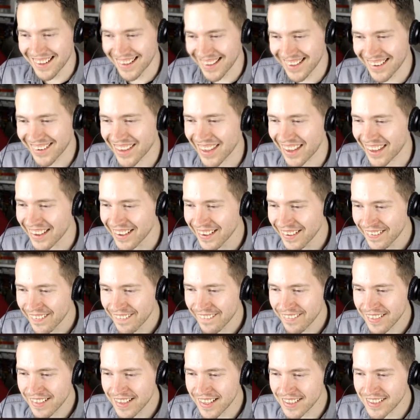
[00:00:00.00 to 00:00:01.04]
Okay,
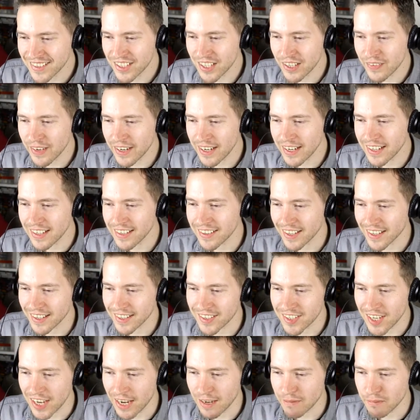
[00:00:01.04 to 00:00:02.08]
let's see how many of these I can
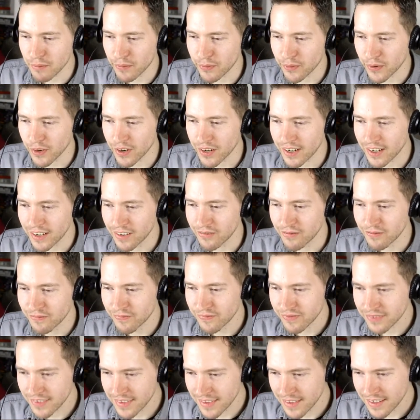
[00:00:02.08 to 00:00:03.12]
take before, um,
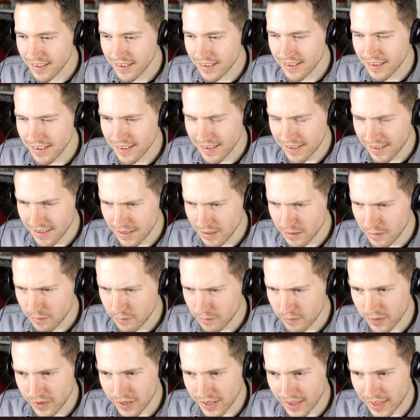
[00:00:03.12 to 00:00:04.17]

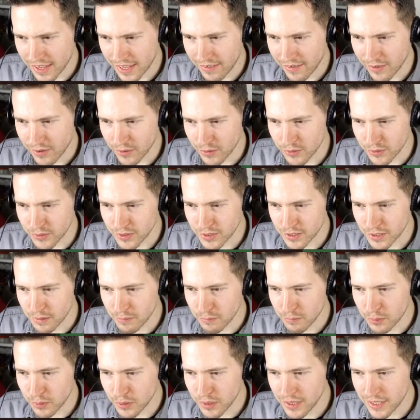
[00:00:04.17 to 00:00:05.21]
before the game goes
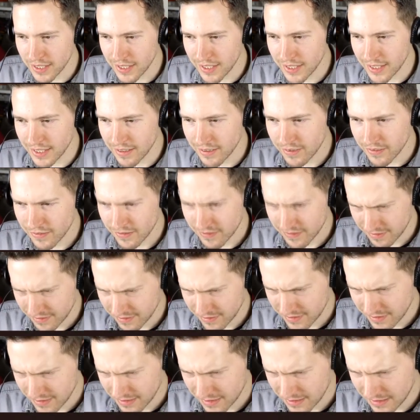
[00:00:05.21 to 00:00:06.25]
completely...
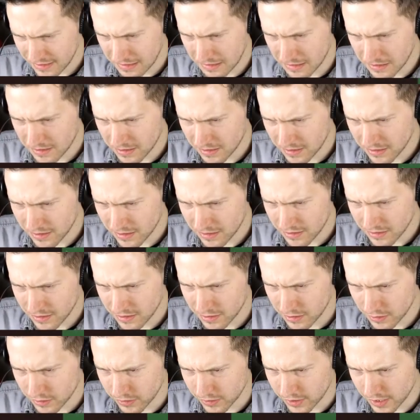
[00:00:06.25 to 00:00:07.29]

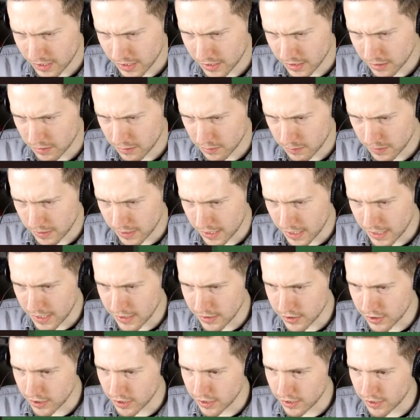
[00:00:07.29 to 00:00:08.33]
Oh, it's getting a little bit
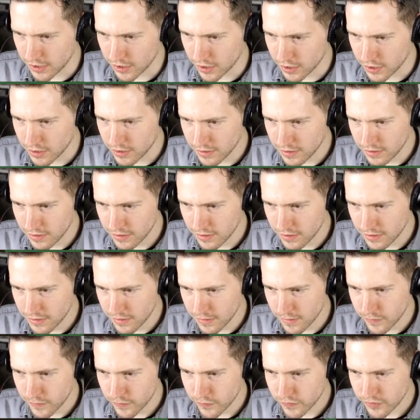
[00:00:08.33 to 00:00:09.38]
hazy in here.
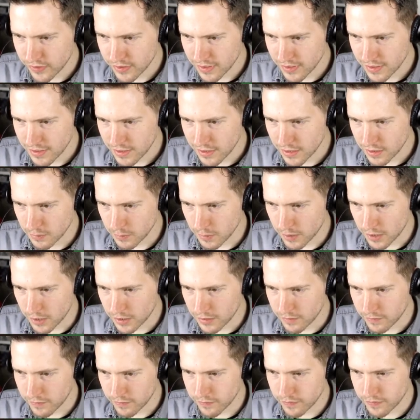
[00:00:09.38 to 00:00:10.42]
Come
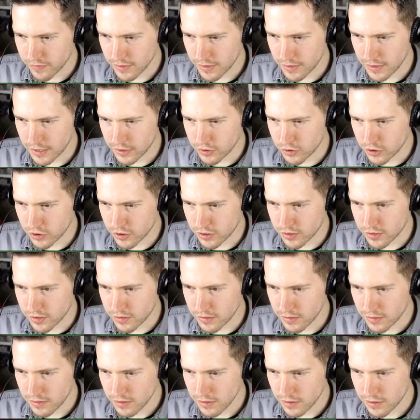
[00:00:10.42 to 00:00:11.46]
on. Let's just...
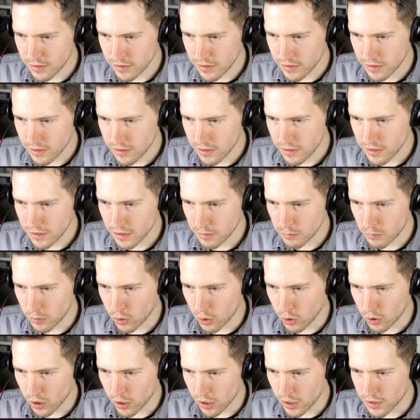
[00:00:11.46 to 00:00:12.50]

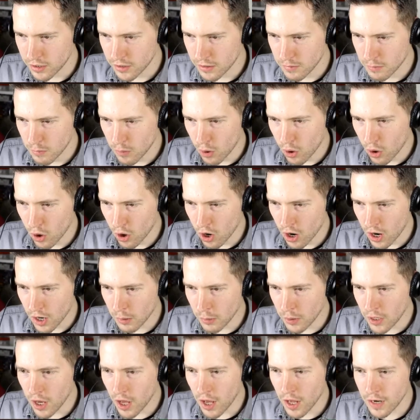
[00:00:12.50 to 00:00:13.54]
More, more, I
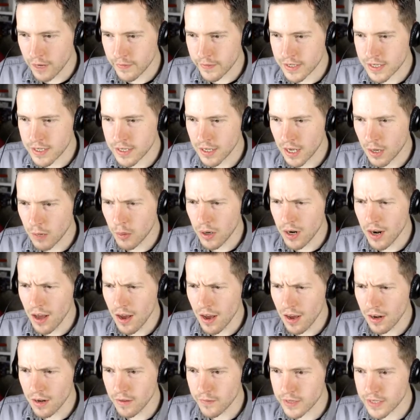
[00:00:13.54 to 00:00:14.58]
want all of it, I want
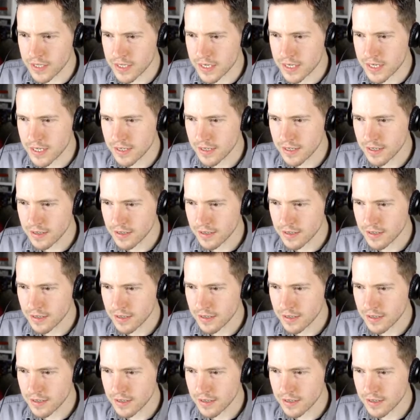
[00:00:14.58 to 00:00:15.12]
all of it!